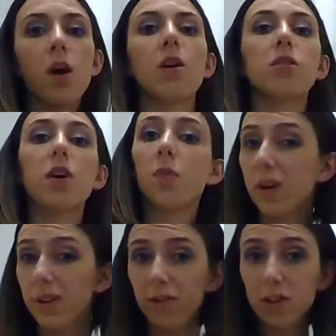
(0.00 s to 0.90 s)
So one
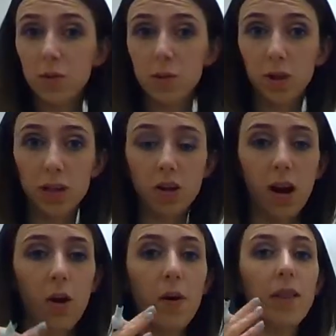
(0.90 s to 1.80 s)
of the first ones we're going to start
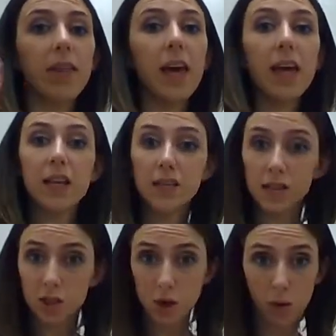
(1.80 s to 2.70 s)
out with is
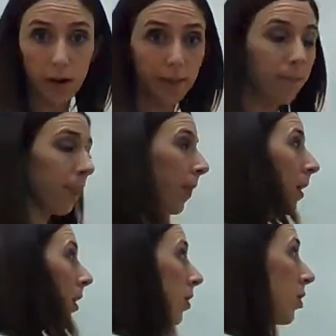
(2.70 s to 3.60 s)
sodium.
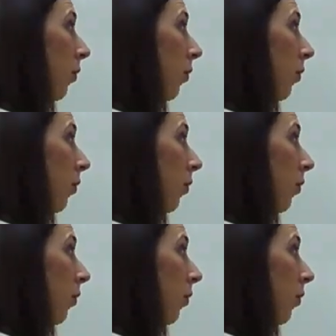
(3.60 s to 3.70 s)
So